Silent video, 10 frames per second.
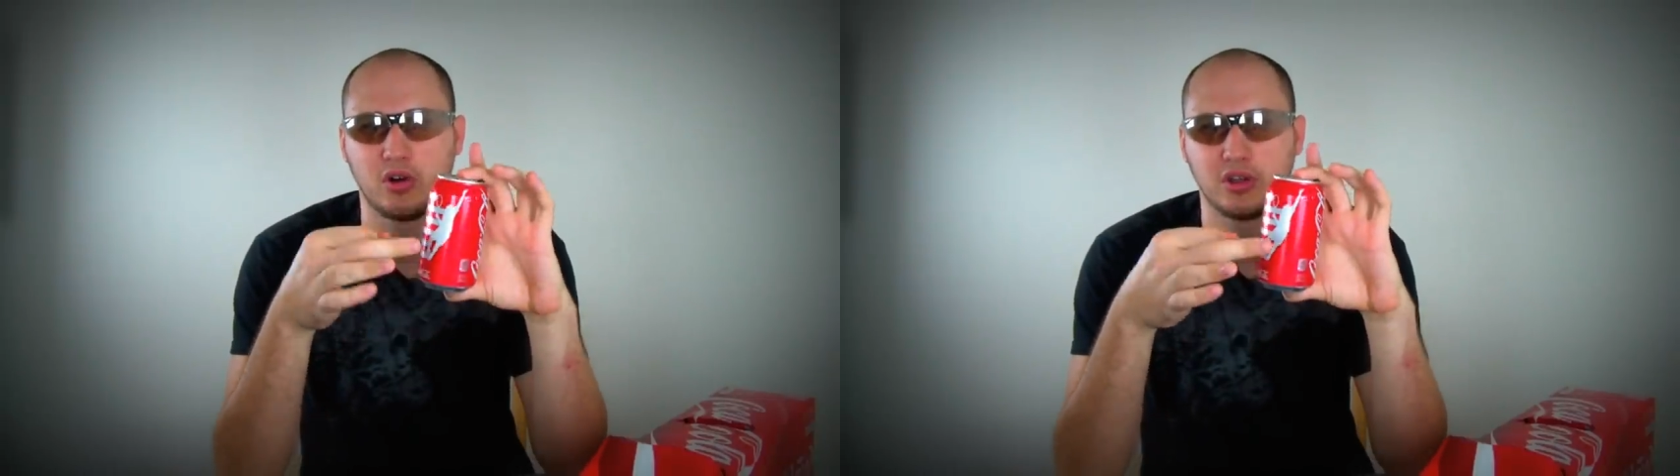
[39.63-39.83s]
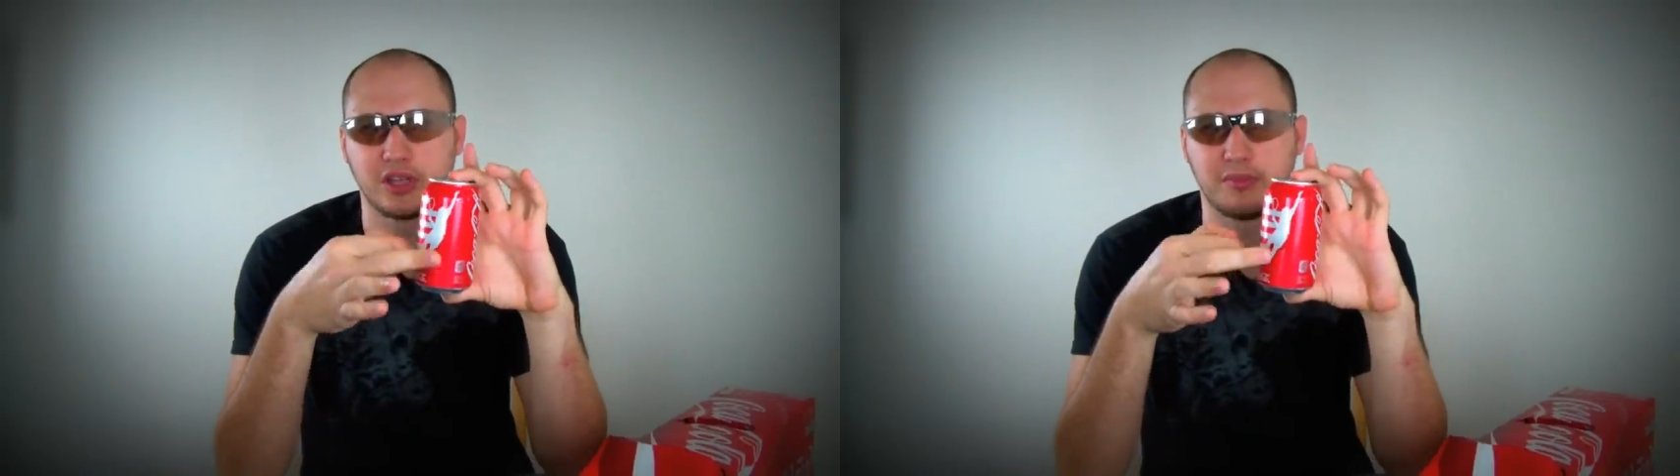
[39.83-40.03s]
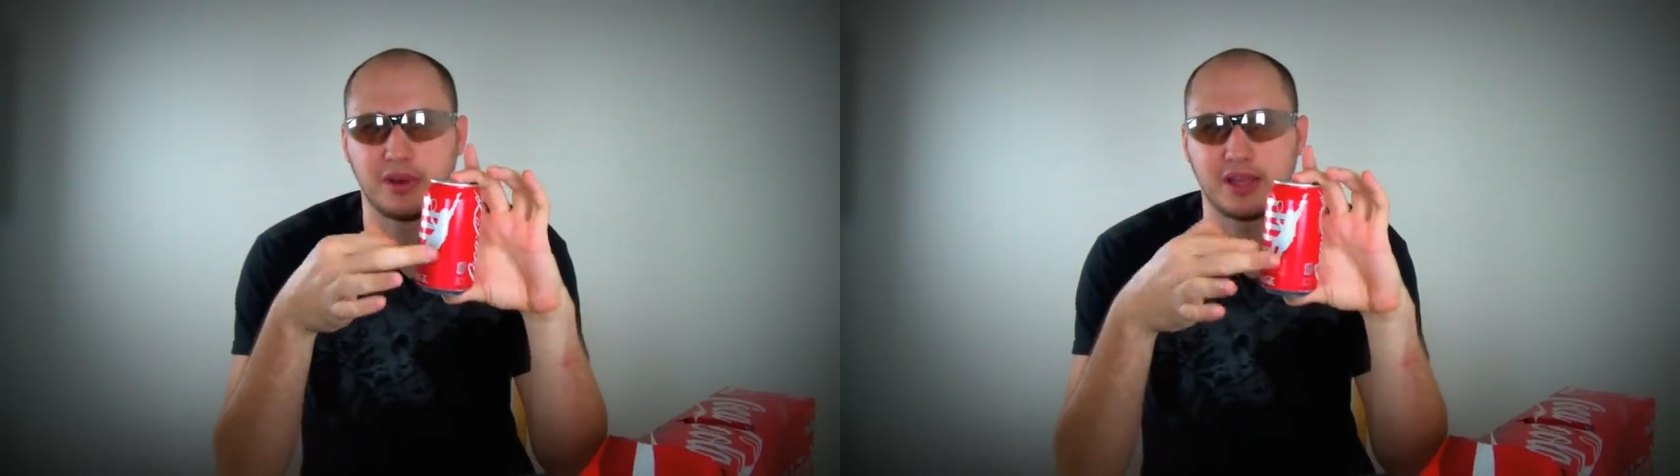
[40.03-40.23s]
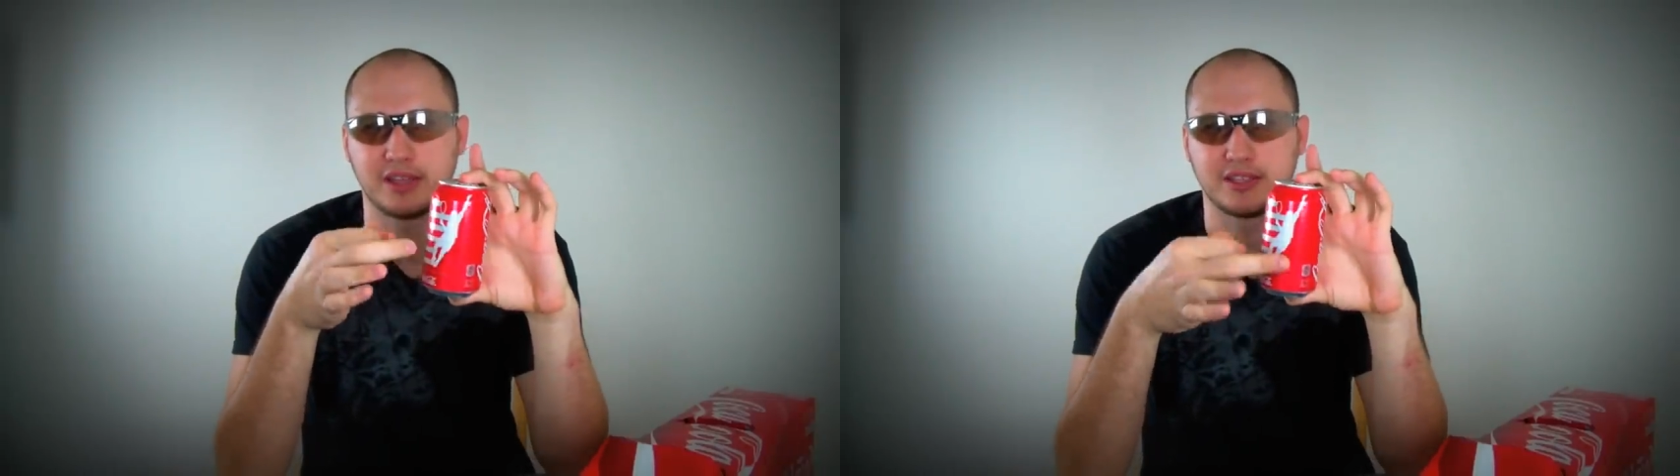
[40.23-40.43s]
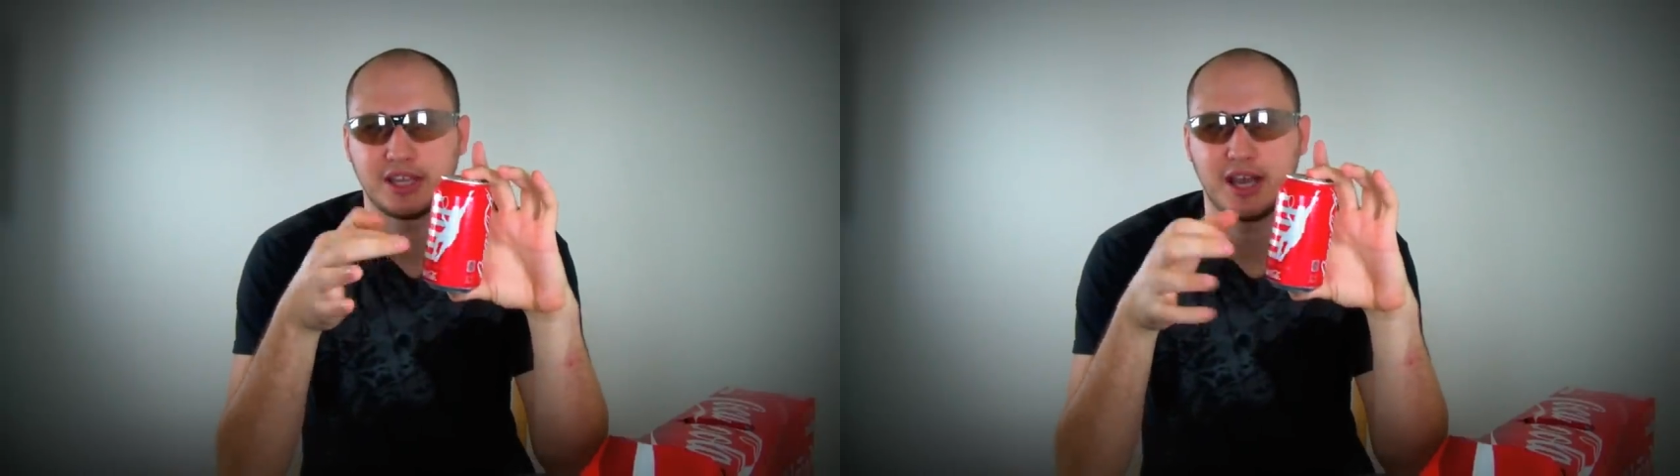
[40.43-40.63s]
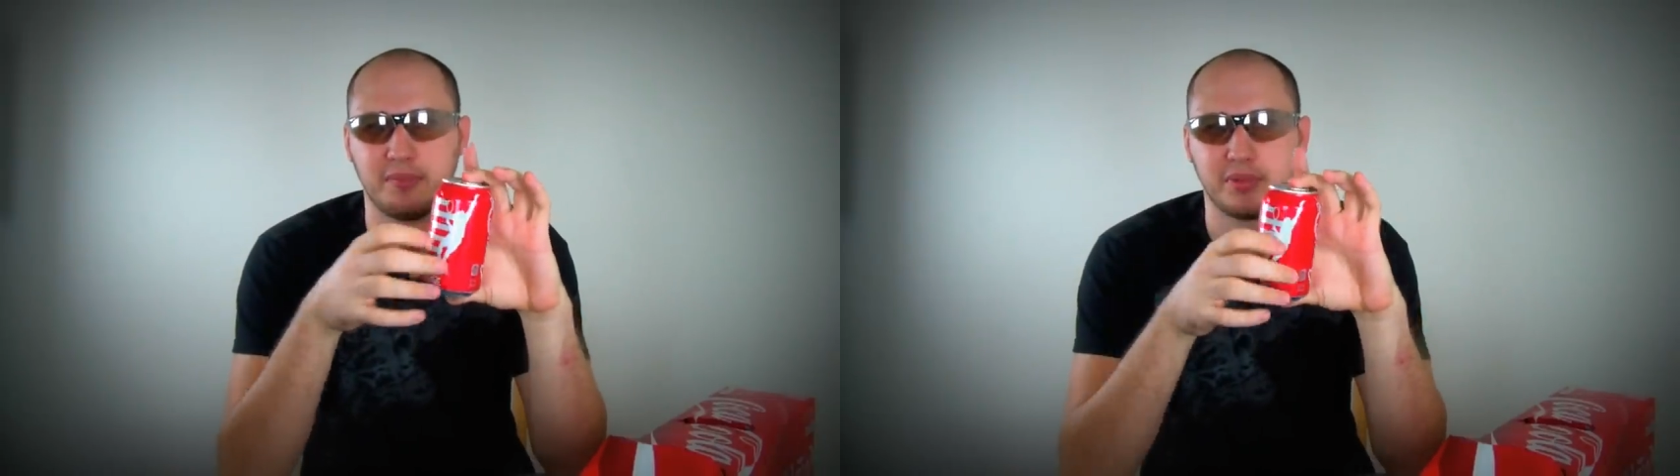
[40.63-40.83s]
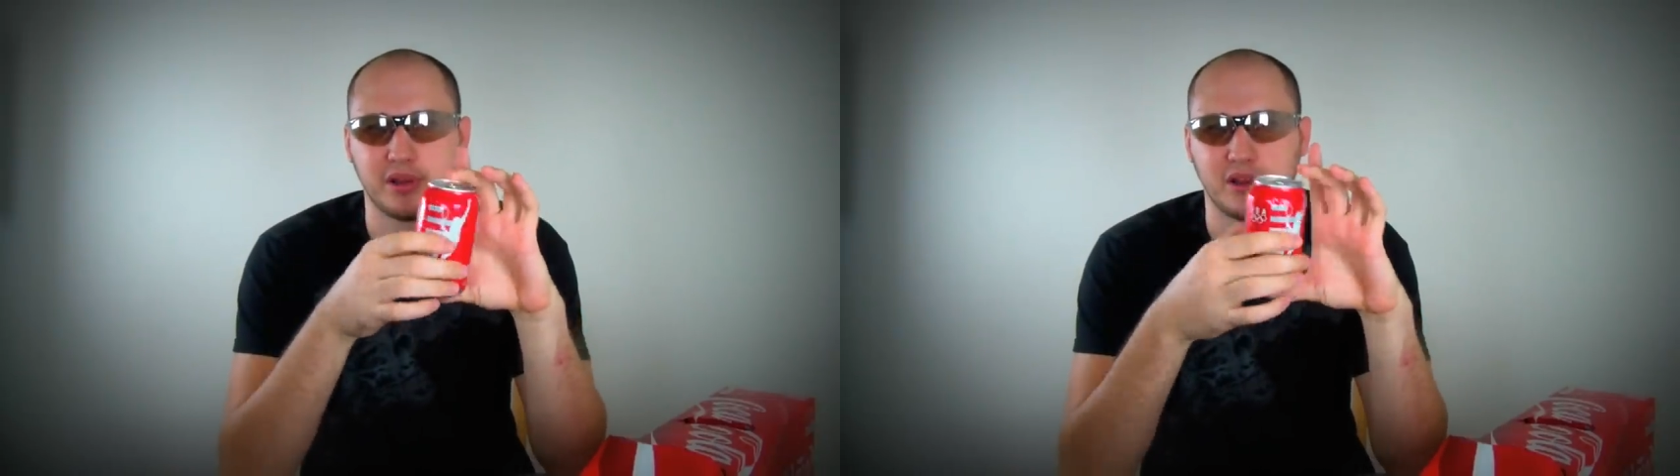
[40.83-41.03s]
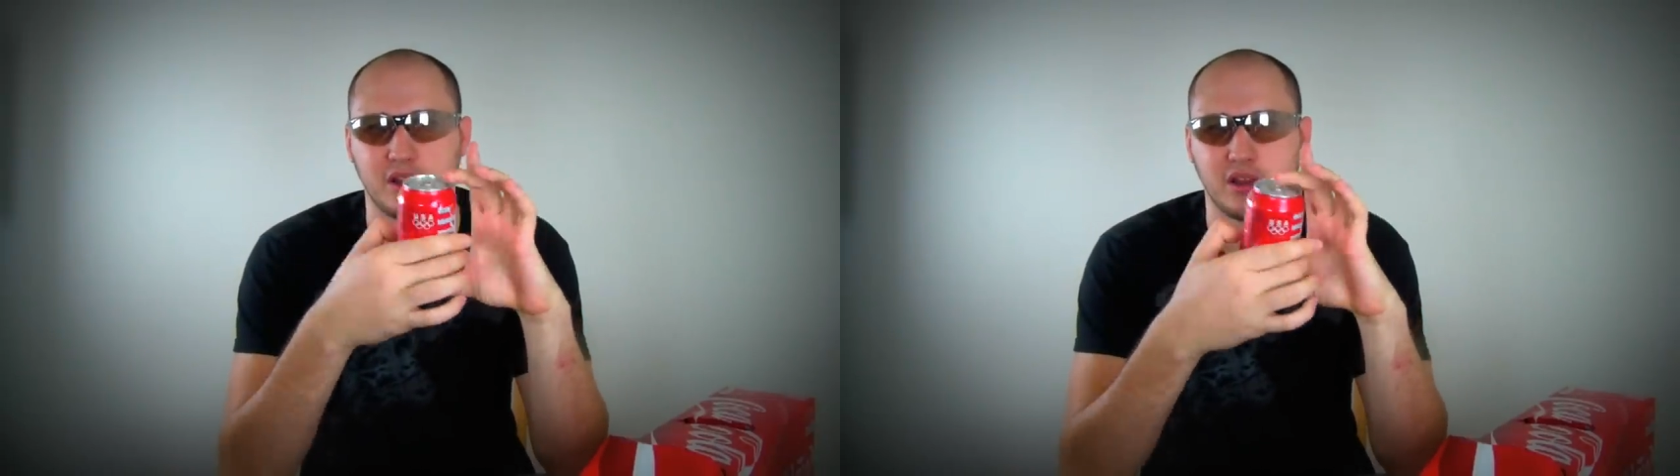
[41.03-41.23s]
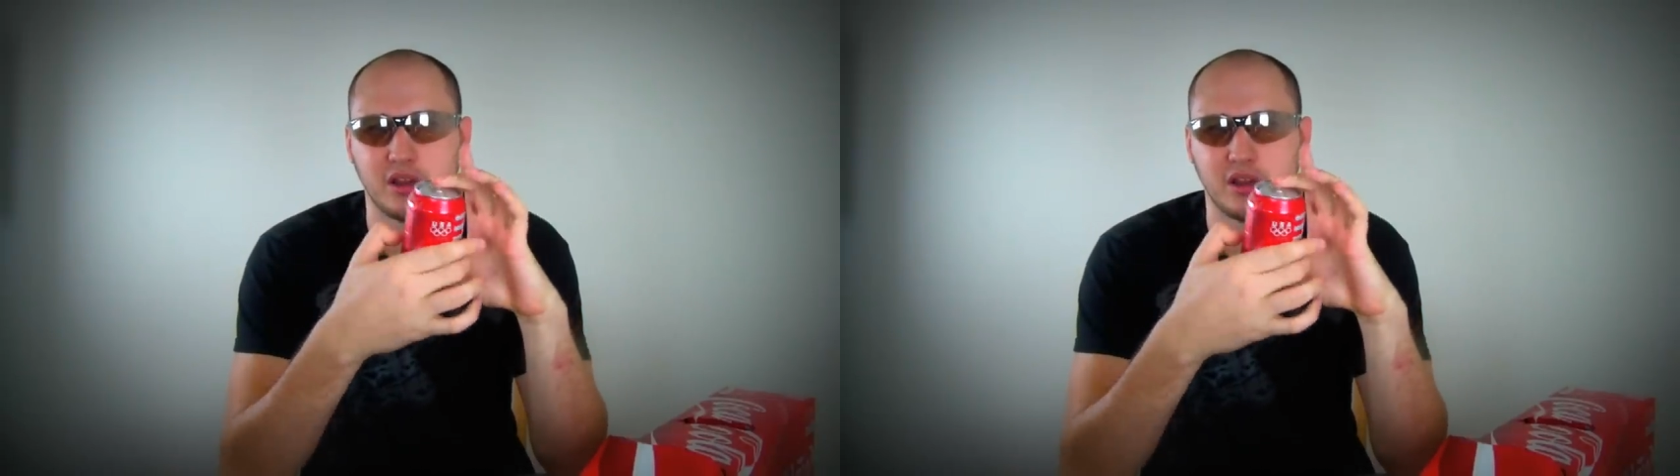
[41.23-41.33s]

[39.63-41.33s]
hold it by the top,